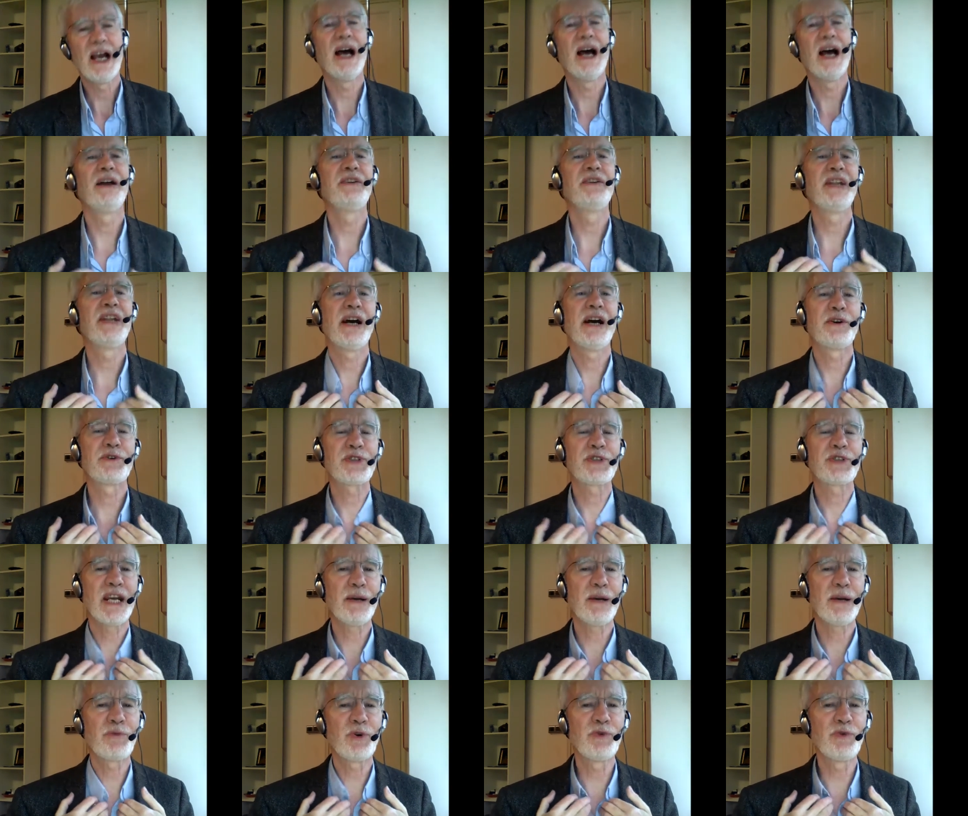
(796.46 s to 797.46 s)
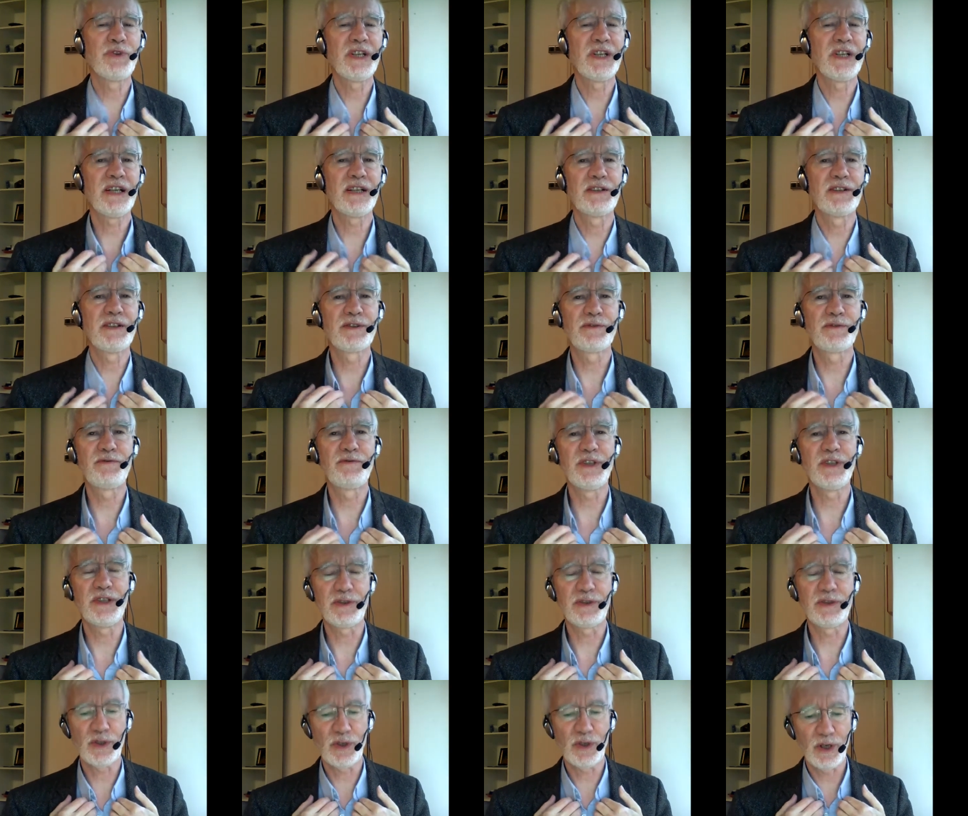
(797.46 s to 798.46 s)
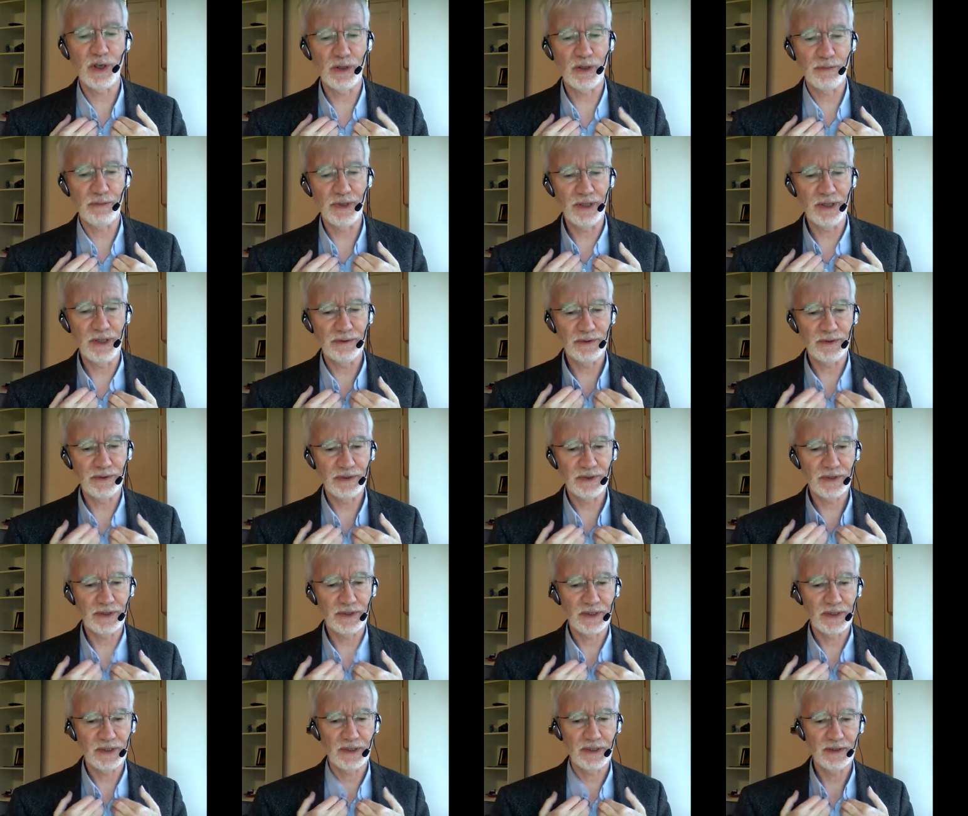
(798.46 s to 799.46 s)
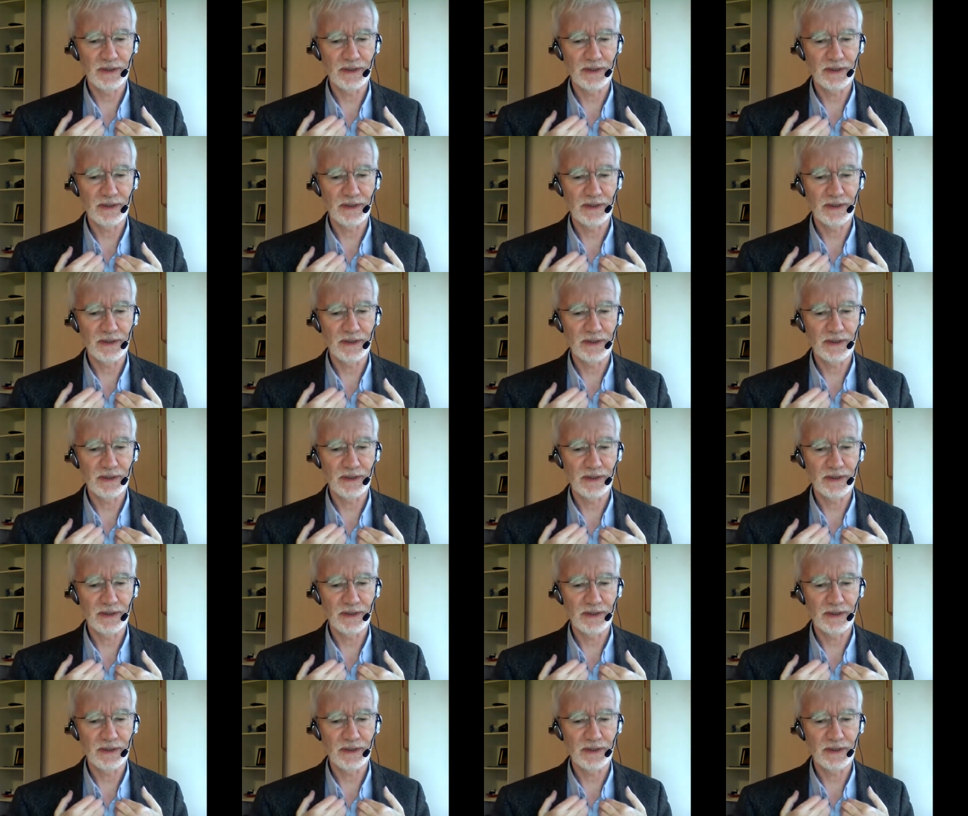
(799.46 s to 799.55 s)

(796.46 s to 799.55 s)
And now tap on the ends of these collarbones.